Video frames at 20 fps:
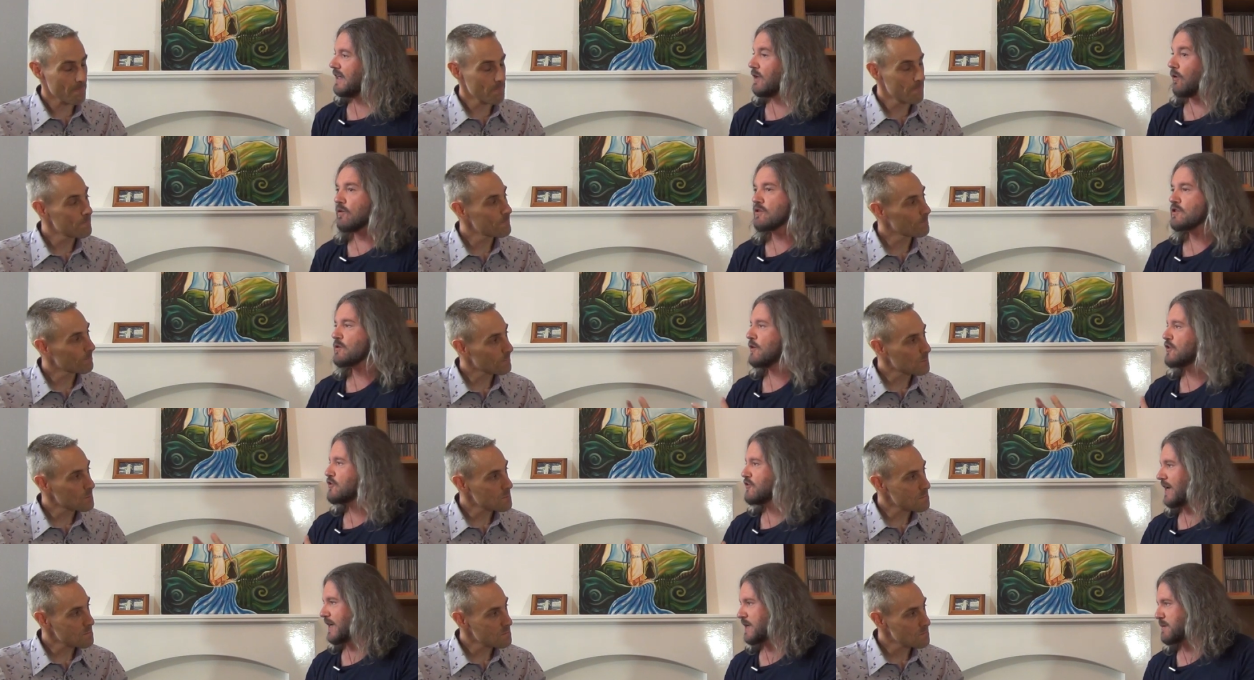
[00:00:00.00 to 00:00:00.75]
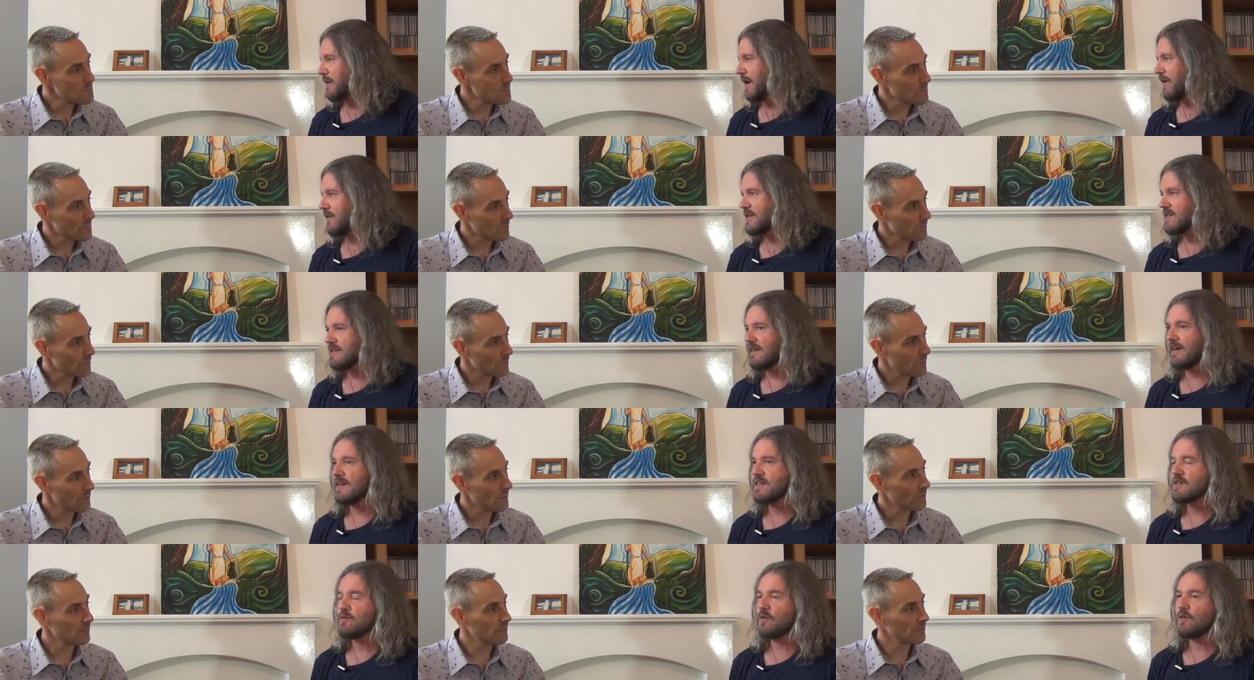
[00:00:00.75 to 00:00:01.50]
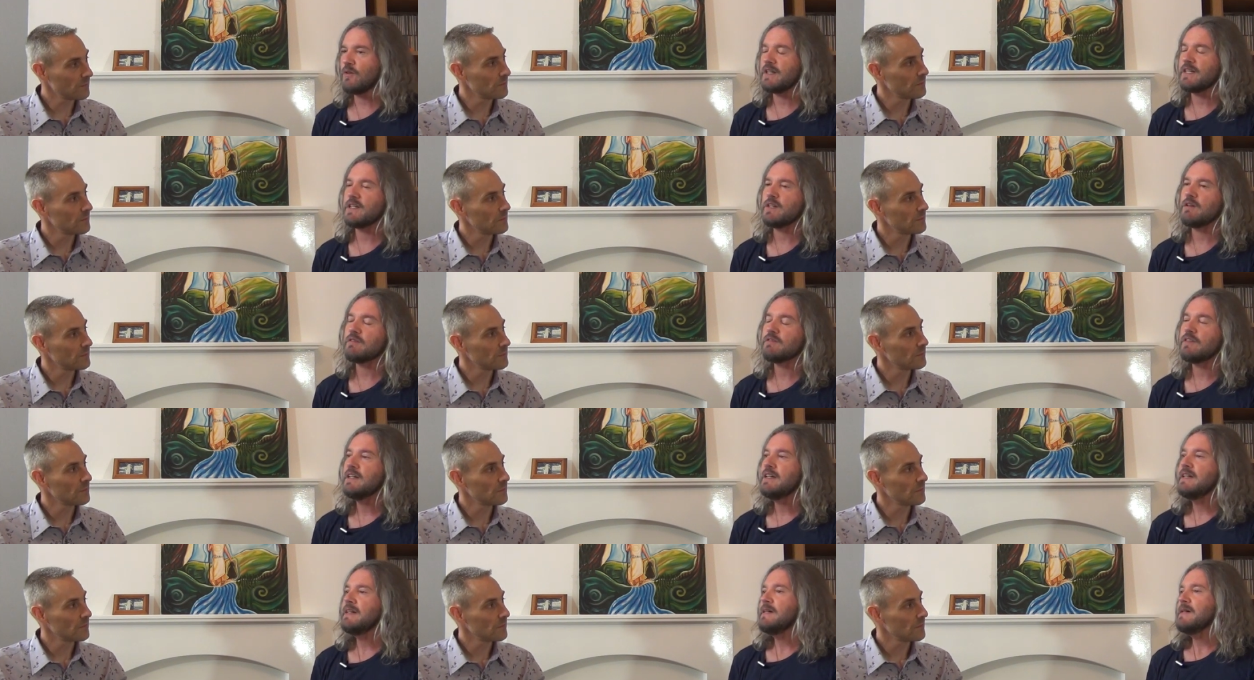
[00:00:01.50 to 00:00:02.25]
Speaker 1: And also attracts parasites. Mm. Funnily
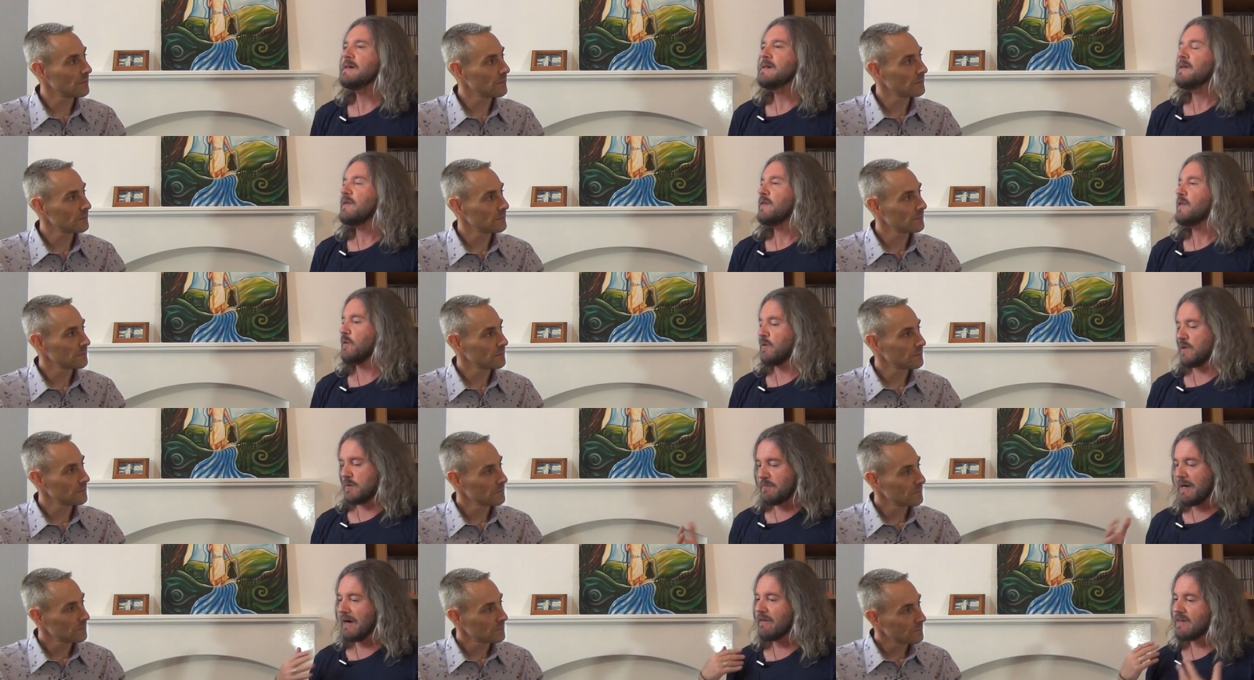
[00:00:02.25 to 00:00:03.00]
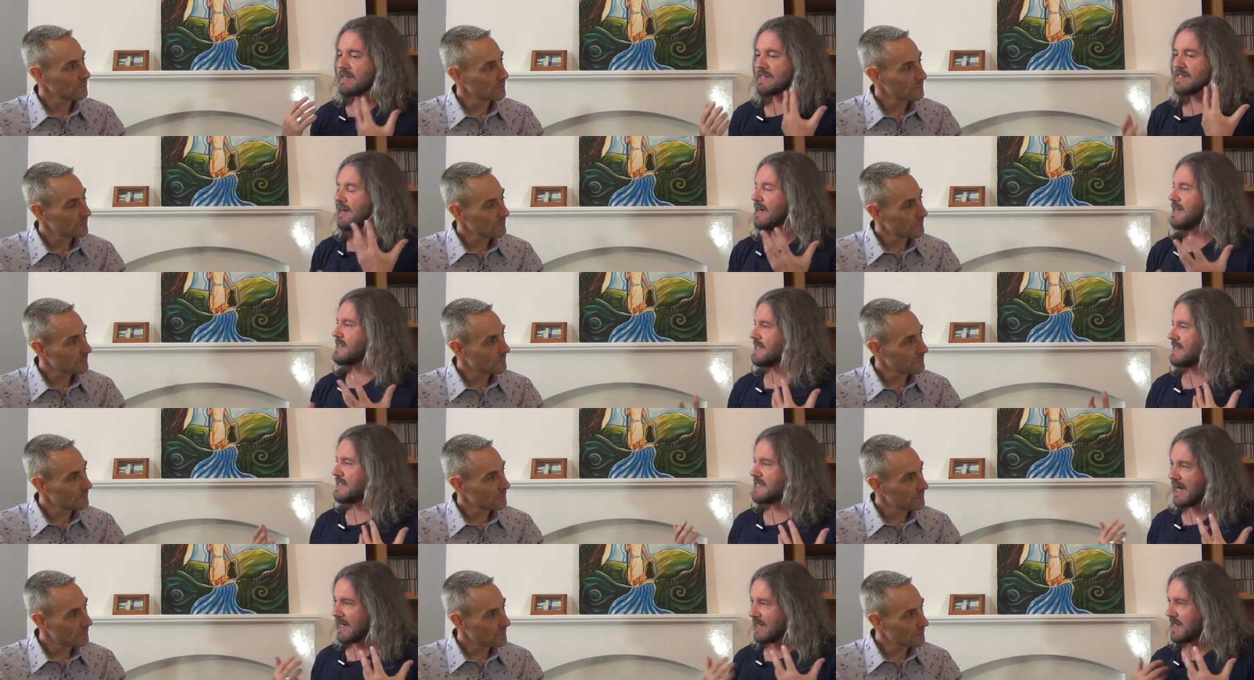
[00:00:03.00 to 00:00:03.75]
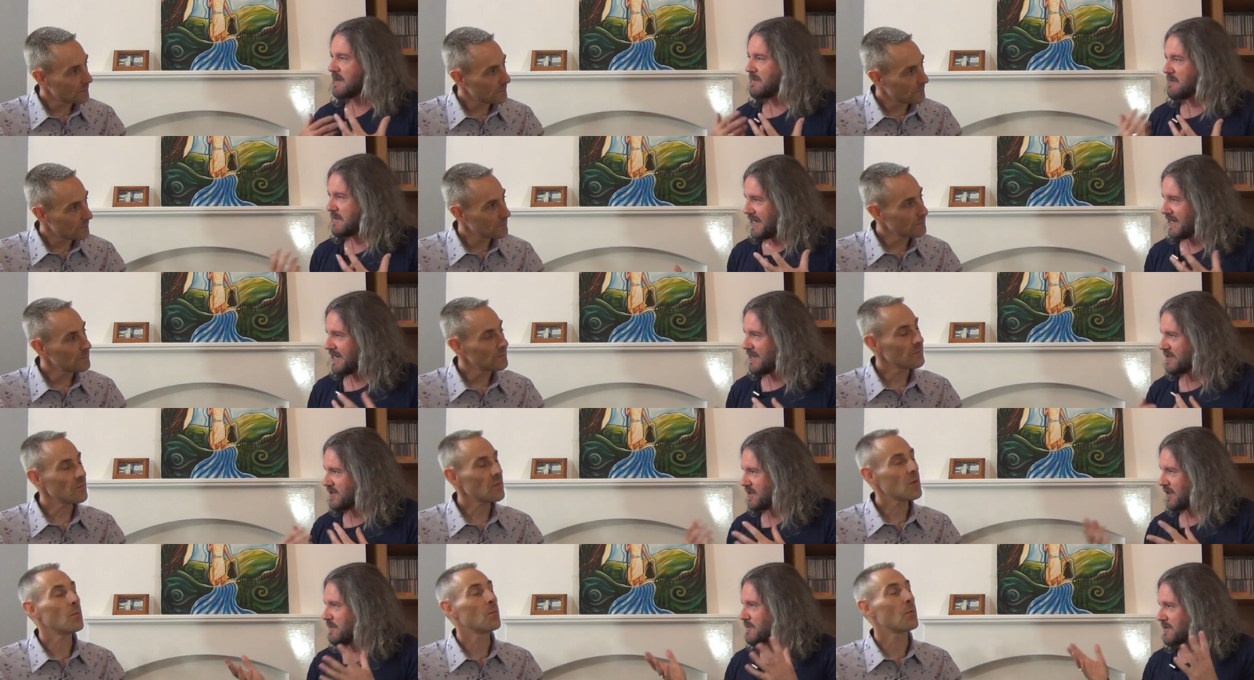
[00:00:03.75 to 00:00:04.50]
enough, there was parasites attacking me
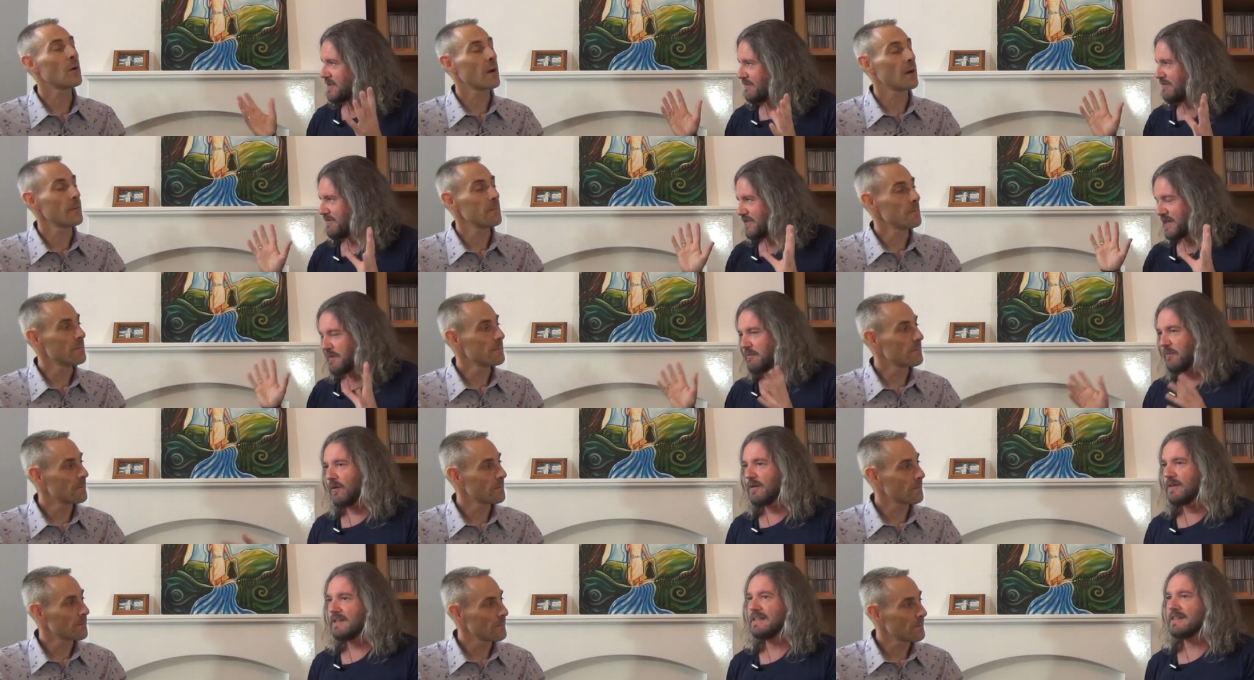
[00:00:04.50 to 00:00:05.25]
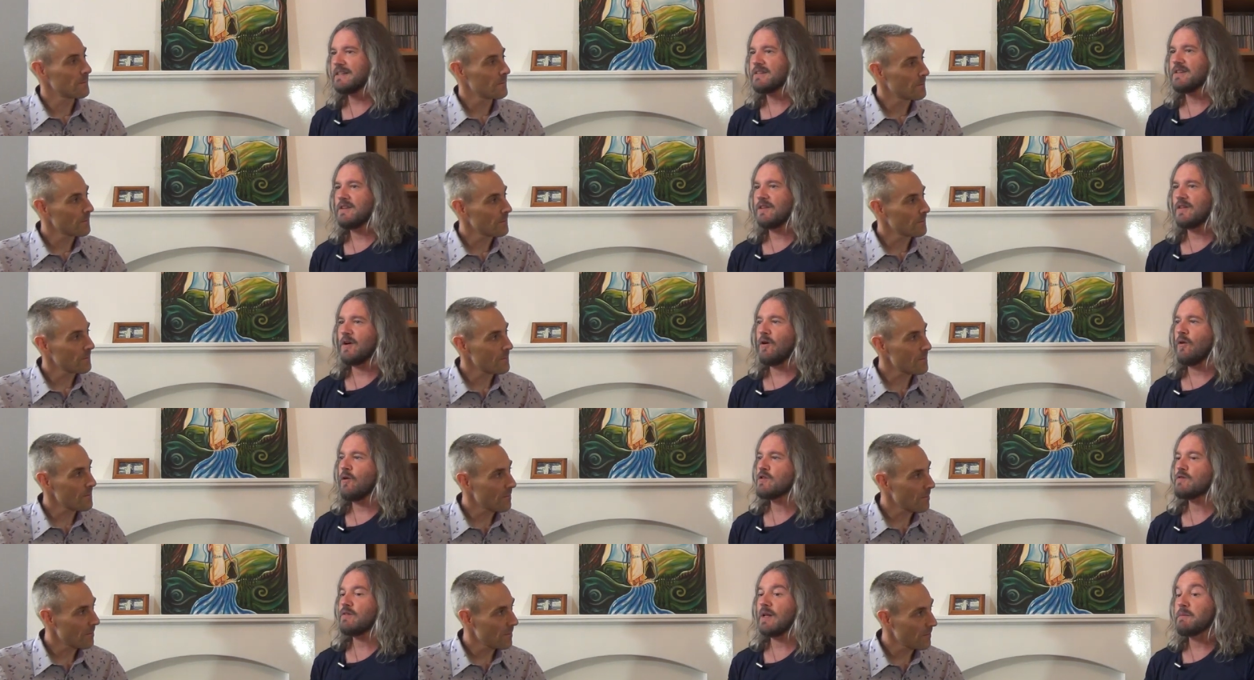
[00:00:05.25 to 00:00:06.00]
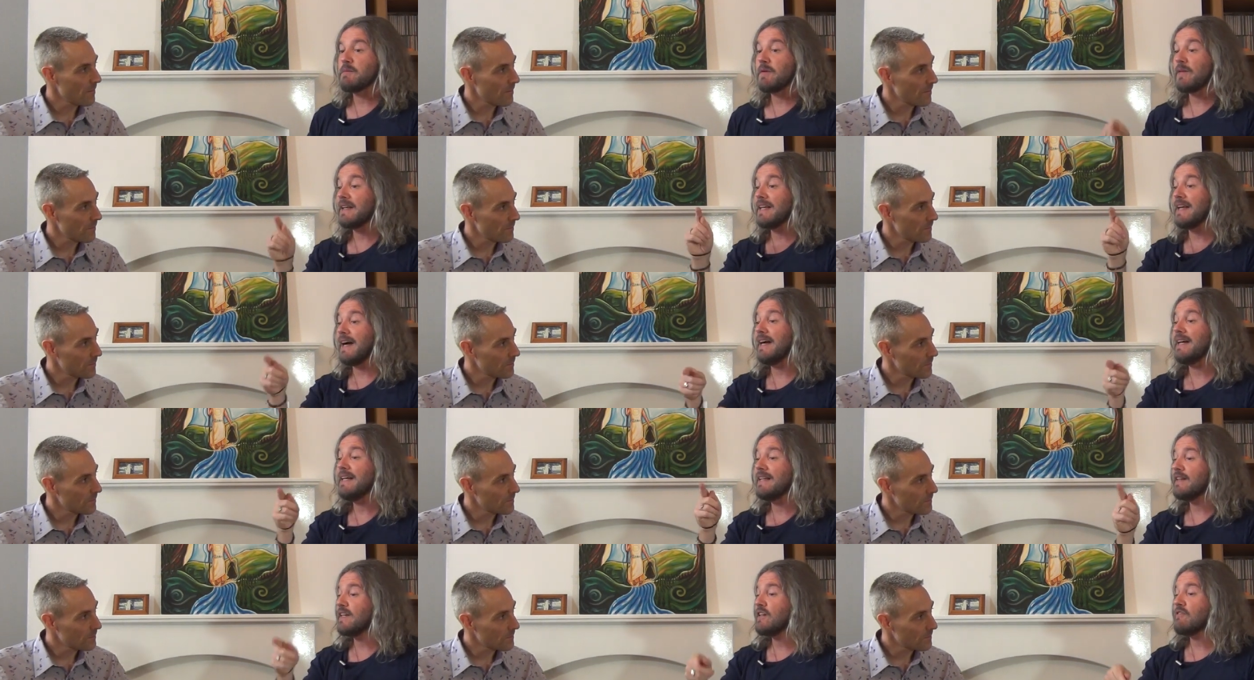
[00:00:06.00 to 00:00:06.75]
in terms right. of symbolically the horsefly, but the guy
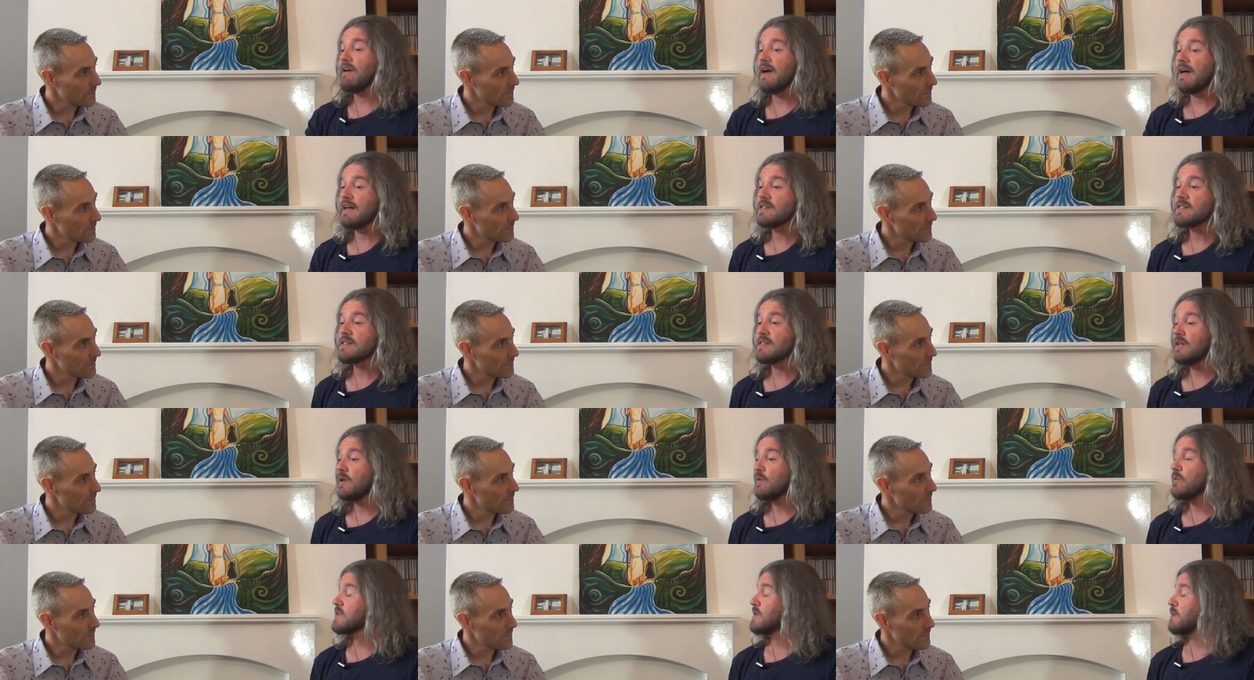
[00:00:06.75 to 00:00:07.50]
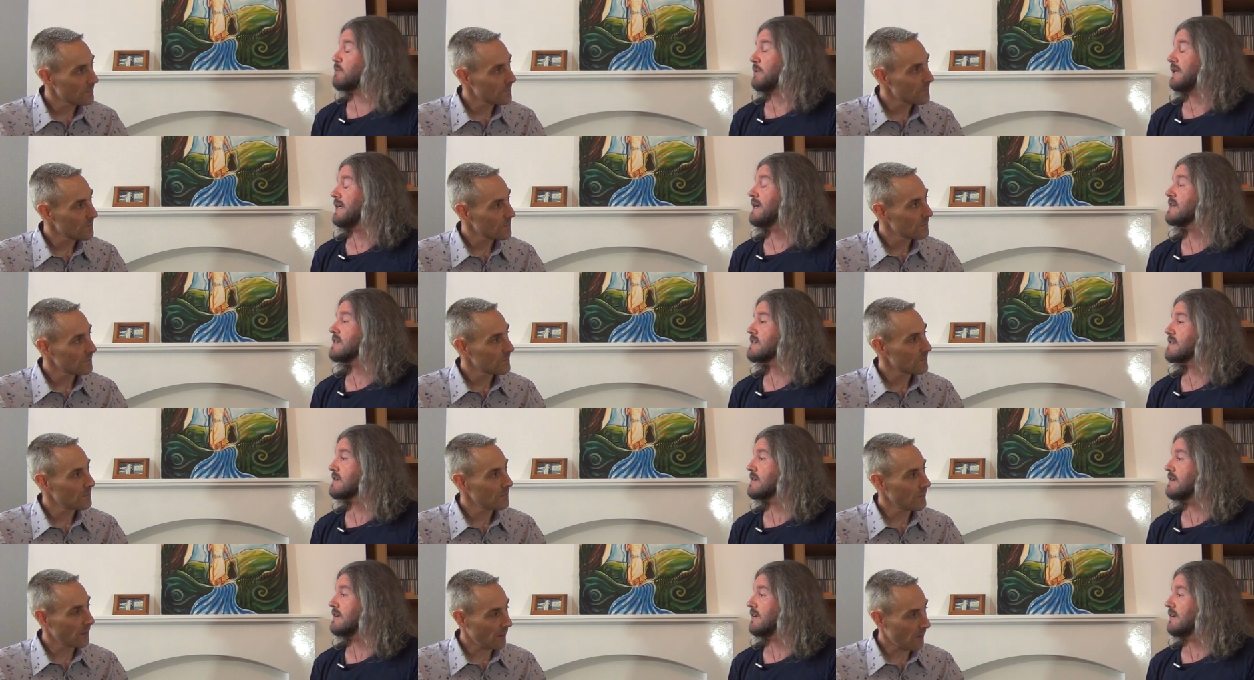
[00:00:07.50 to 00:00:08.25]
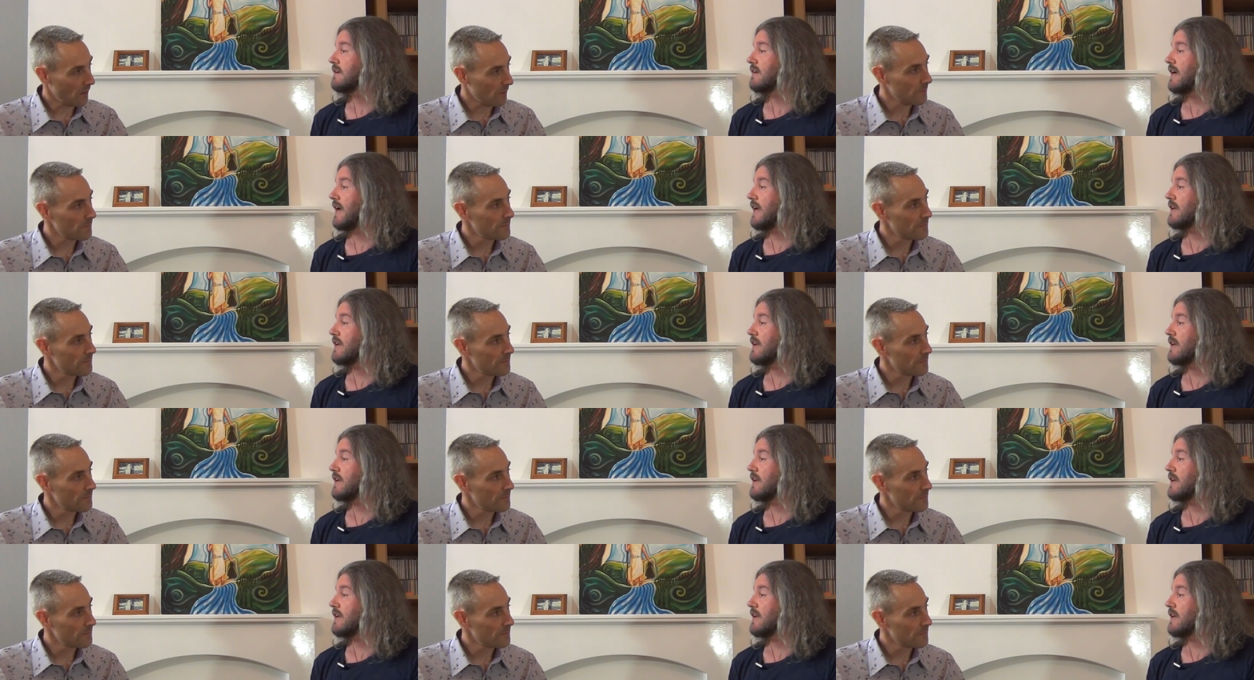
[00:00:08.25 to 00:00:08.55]
in the grass was at peace. Yeah.